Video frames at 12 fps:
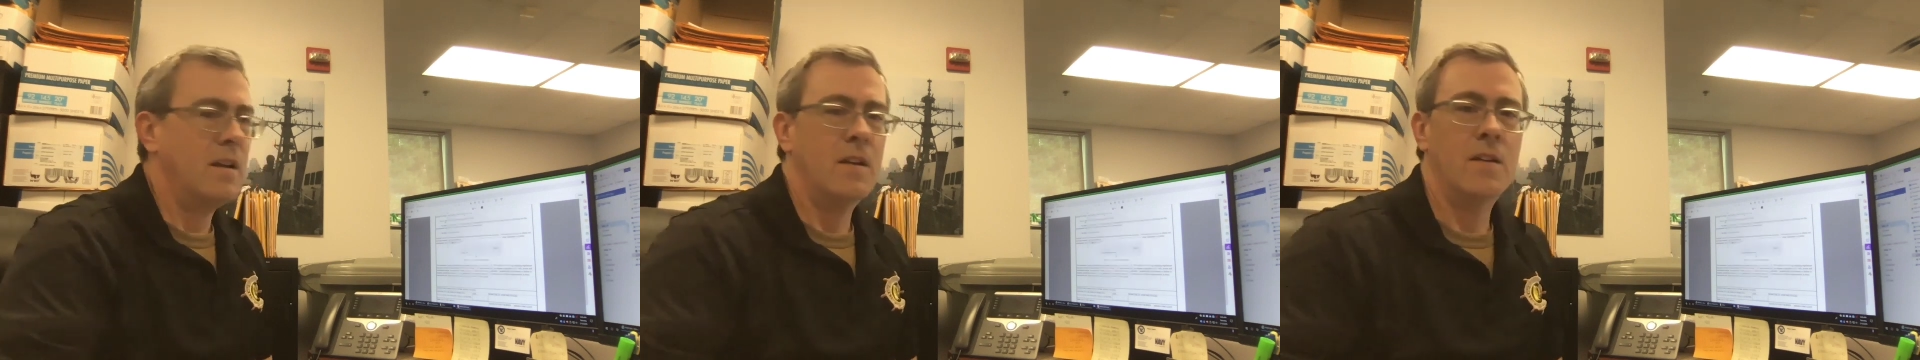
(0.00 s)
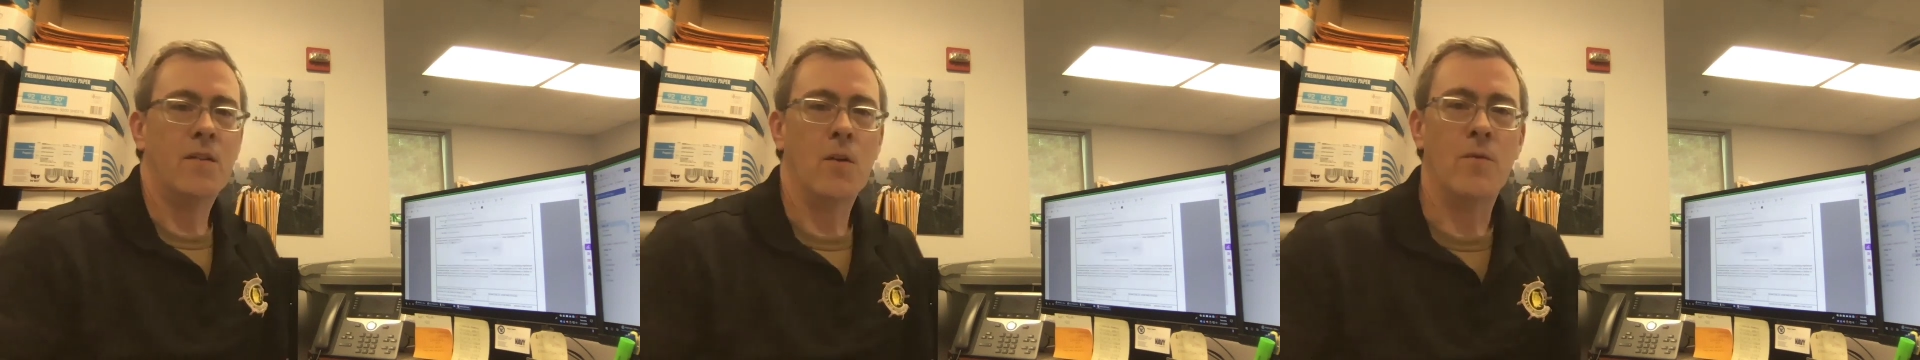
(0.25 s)

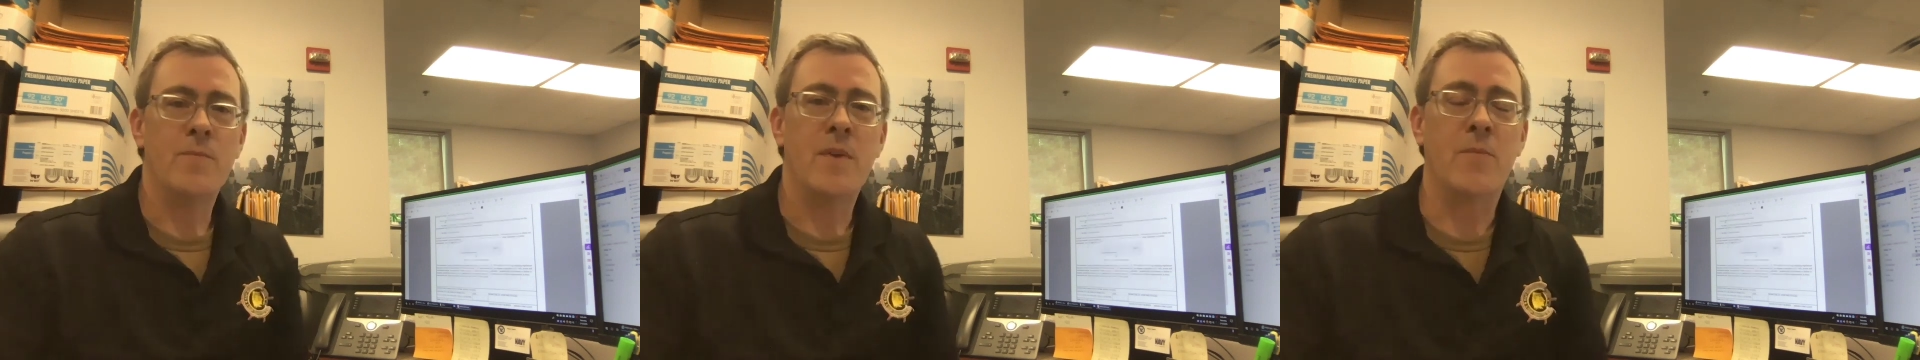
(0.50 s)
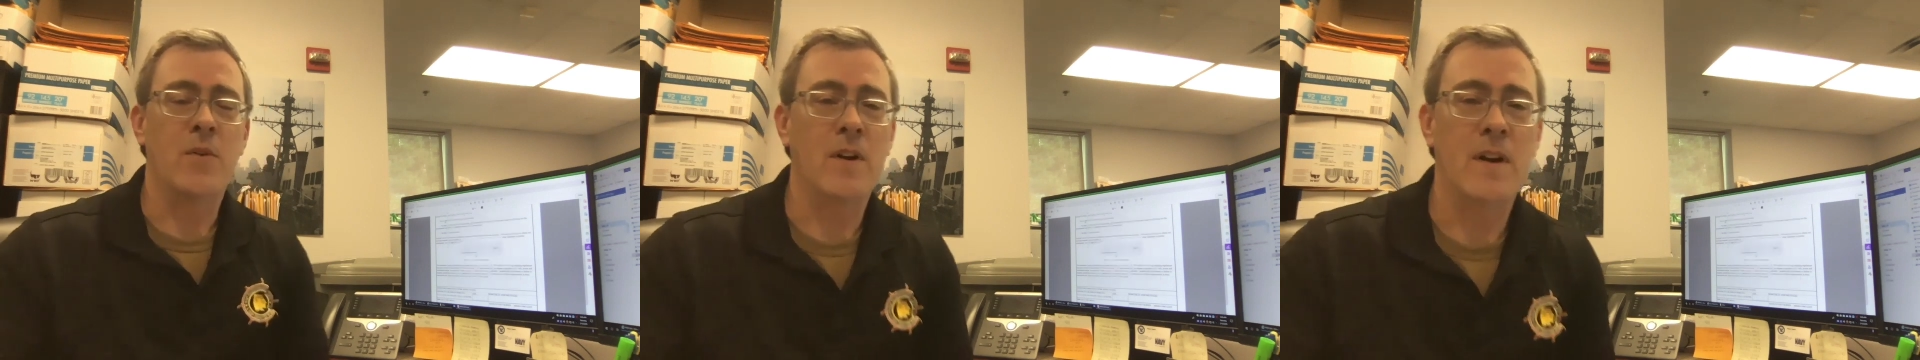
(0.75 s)
So
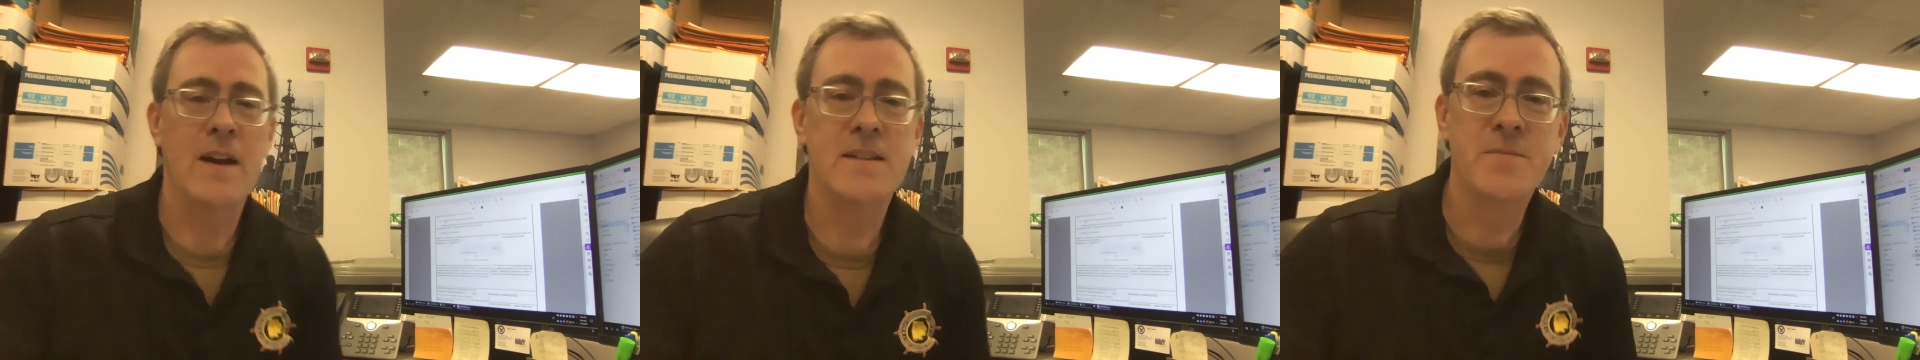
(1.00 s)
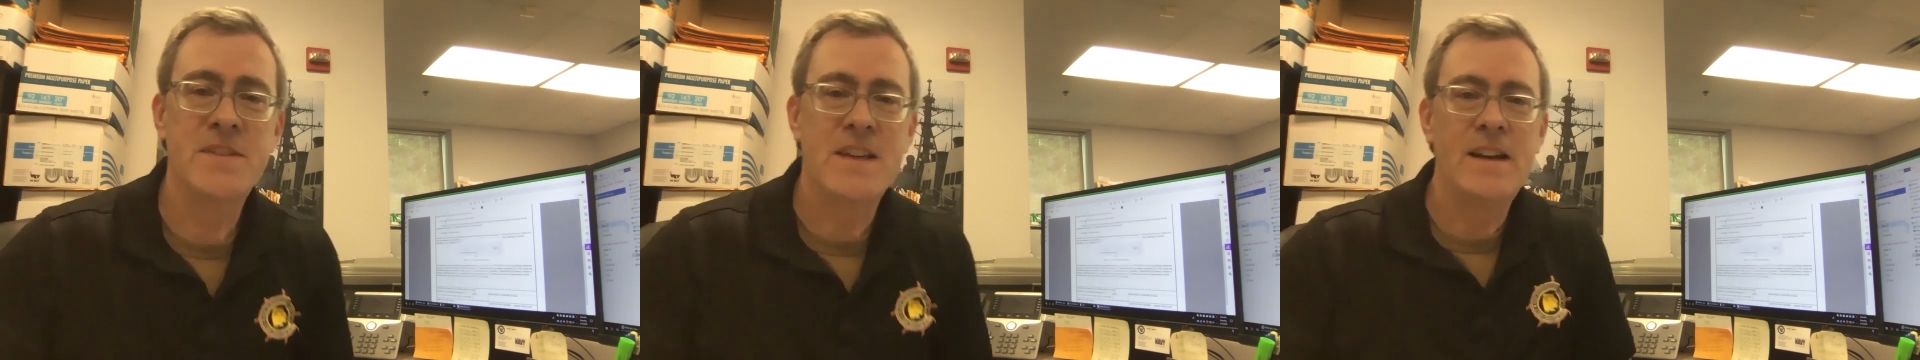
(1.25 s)
remember, as
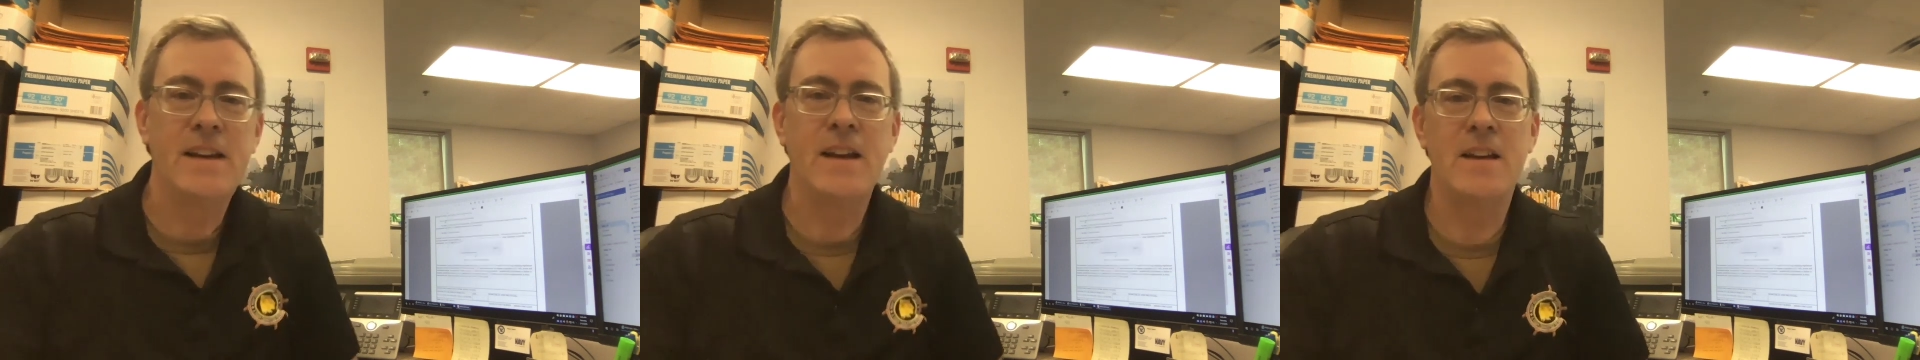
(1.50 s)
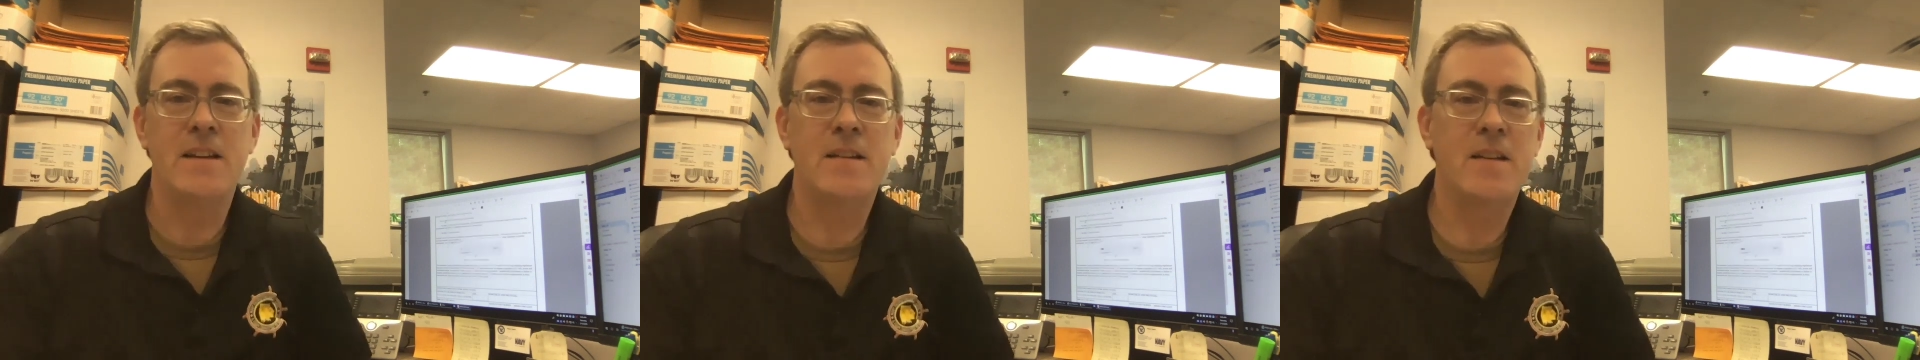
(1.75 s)
upsetting
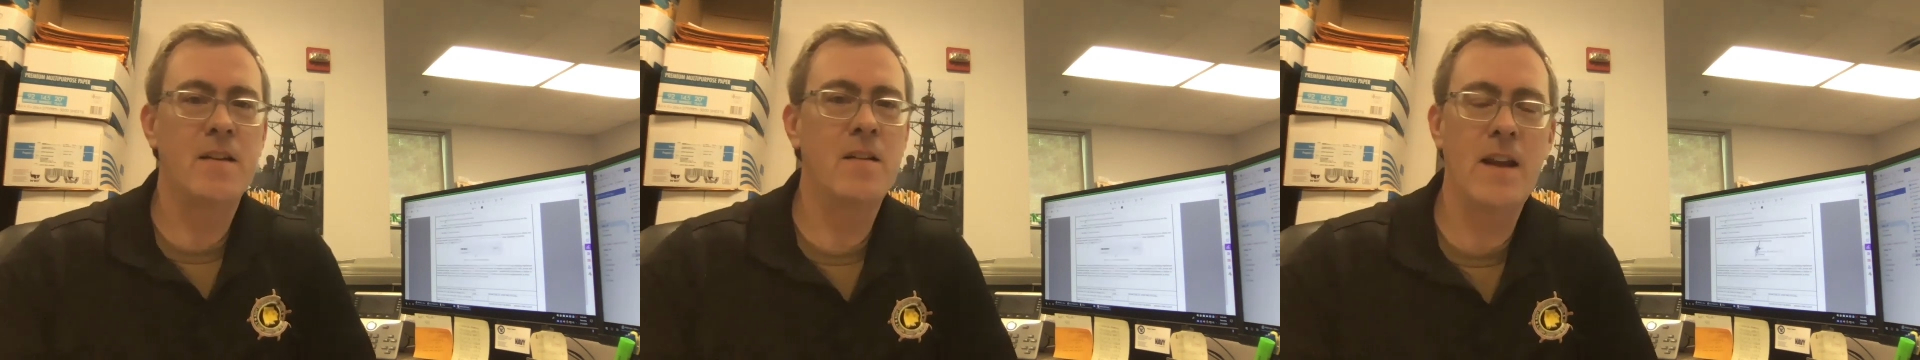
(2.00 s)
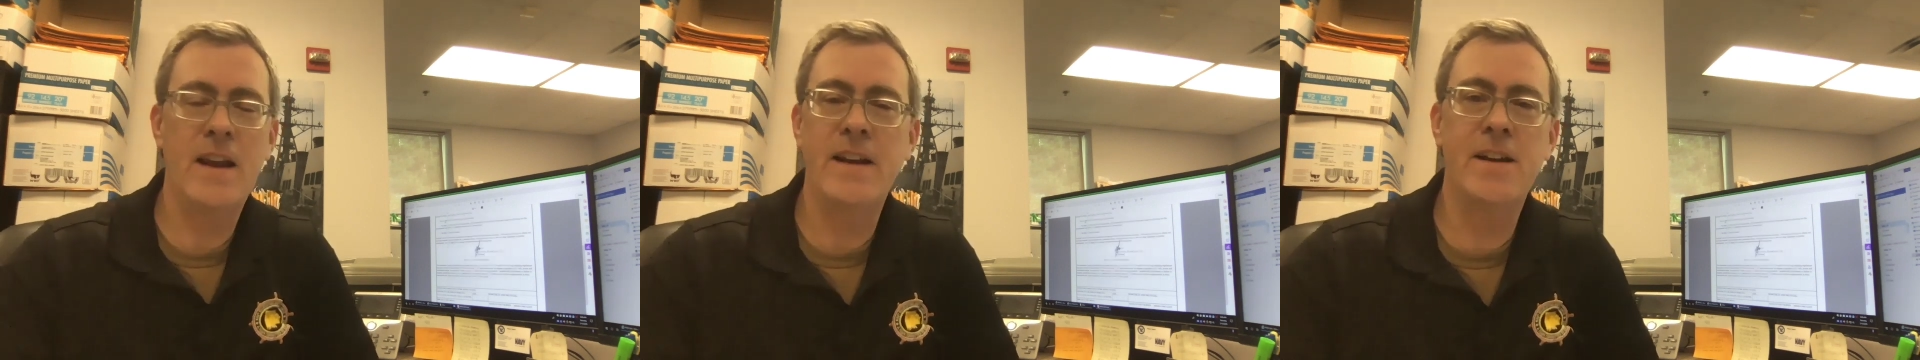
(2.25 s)
as
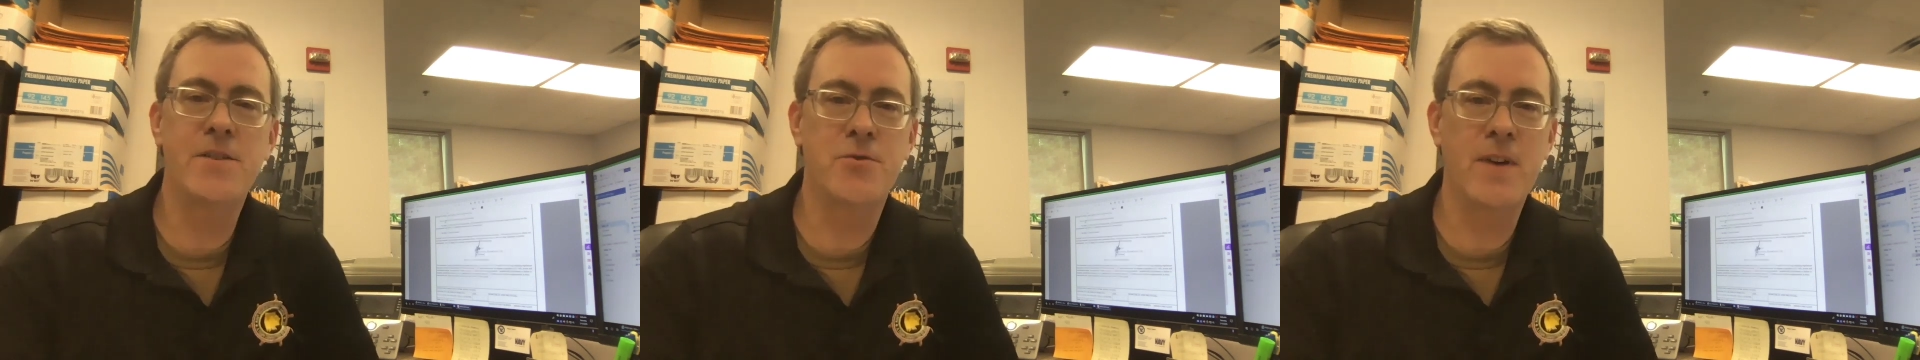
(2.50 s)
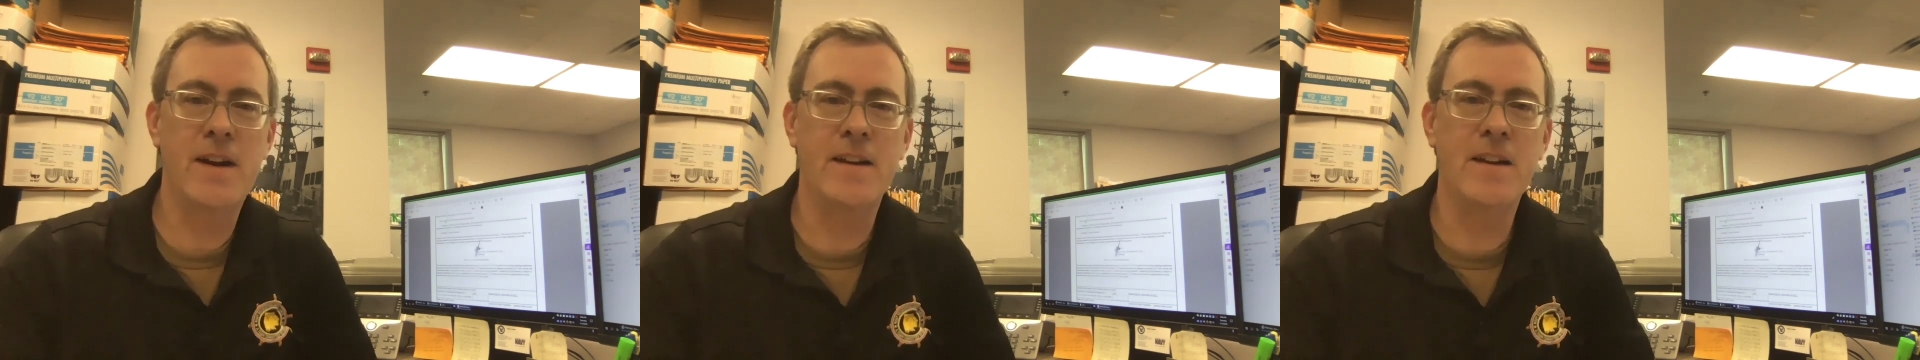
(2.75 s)
any
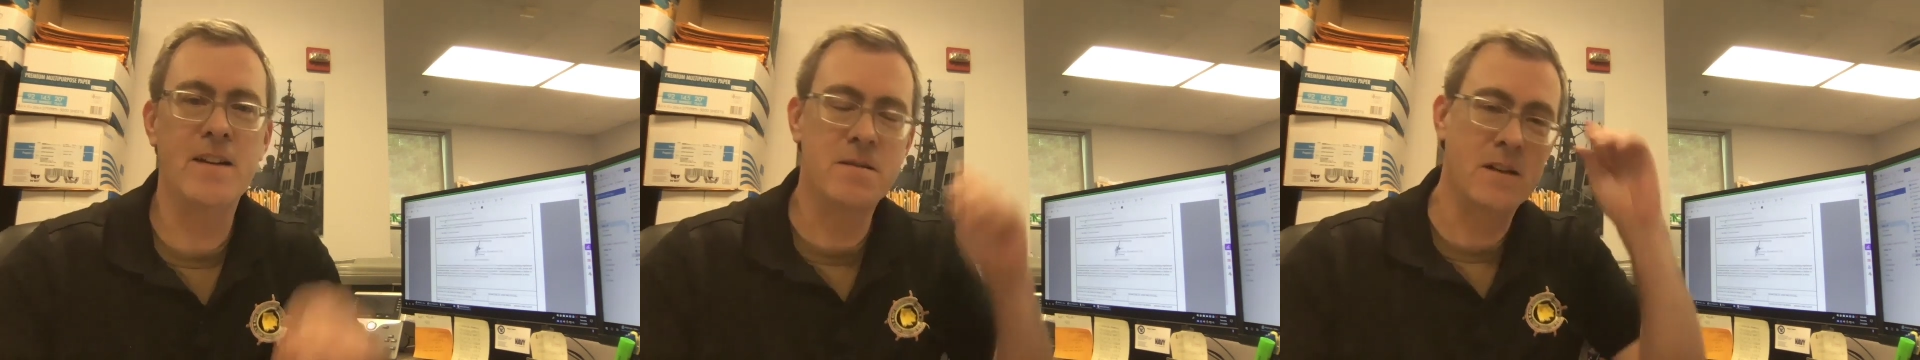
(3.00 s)
Attrite is,